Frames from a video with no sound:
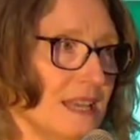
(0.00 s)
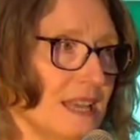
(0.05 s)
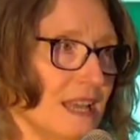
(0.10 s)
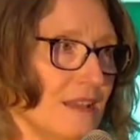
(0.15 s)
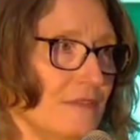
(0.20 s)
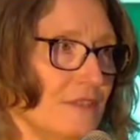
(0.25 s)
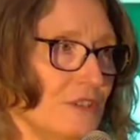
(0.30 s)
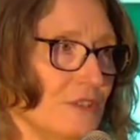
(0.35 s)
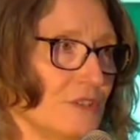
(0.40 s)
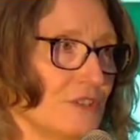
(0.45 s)

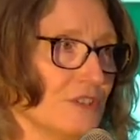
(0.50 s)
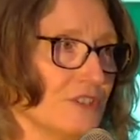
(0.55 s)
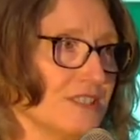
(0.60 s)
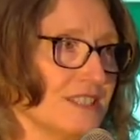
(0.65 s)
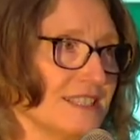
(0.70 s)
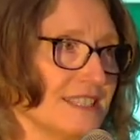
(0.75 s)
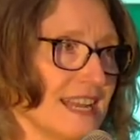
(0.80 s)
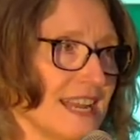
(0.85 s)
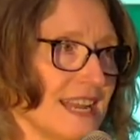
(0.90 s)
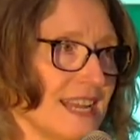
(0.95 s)
If you could
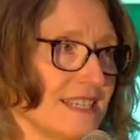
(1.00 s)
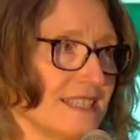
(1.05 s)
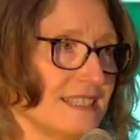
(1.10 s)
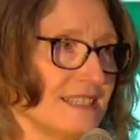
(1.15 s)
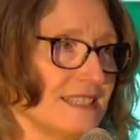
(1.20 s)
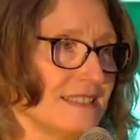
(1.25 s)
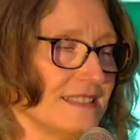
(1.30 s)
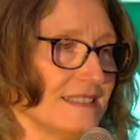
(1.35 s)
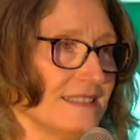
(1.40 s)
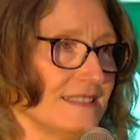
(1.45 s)
stand,
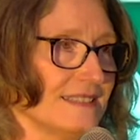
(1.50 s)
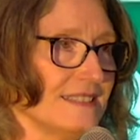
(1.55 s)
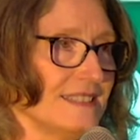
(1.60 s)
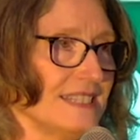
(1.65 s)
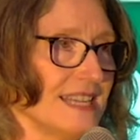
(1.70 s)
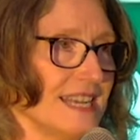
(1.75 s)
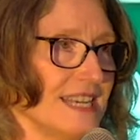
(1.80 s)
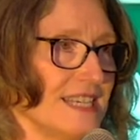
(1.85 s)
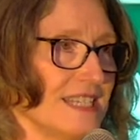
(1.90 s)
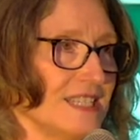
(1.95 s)

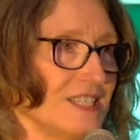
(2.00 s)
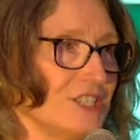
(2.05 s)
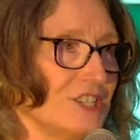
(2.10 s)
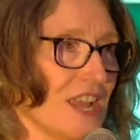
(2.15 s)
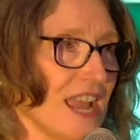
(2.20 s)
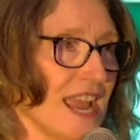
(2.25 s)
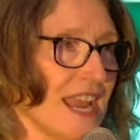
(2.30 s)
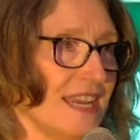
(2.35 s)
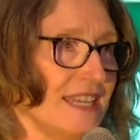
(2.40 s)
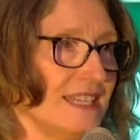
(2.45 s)
Dena,
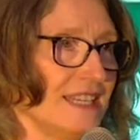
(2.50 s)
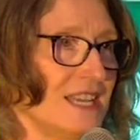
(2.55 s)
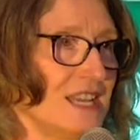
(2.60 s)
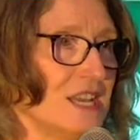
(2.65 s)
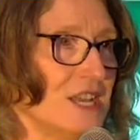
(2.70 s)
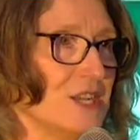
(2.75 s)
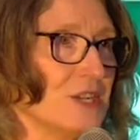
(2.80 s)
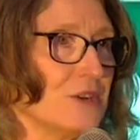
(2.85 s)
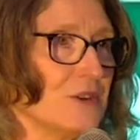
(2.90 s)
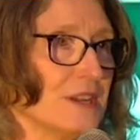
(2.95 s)
Jane,
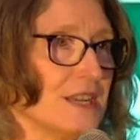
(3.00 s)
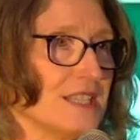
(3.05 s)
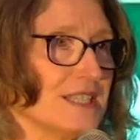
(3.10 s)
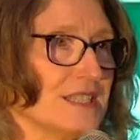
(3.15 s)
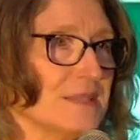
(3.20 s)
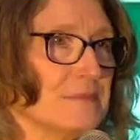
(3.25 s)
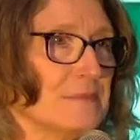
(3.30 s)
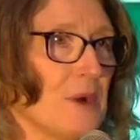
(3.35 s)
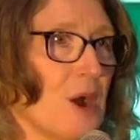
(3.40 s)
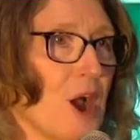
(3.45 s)

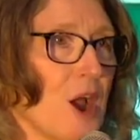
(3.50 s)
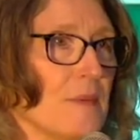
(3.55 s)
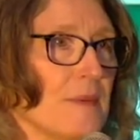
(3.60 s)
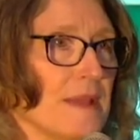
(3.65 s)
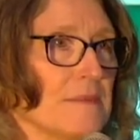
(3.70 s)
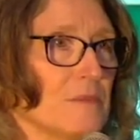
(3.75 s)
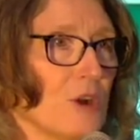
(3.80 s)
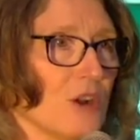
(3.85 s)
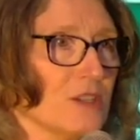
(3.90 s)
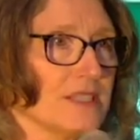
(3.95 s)
Chris, Barb,
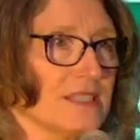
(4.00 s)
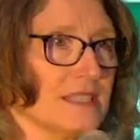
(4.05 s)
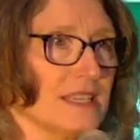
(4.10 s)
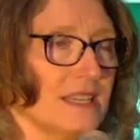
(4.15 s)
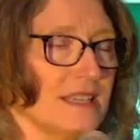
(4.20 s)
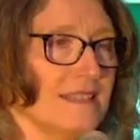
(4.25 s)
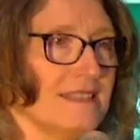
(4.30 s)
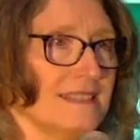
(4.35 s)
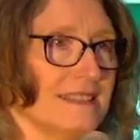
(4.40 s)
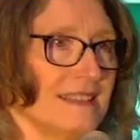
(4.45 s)
and Marcy.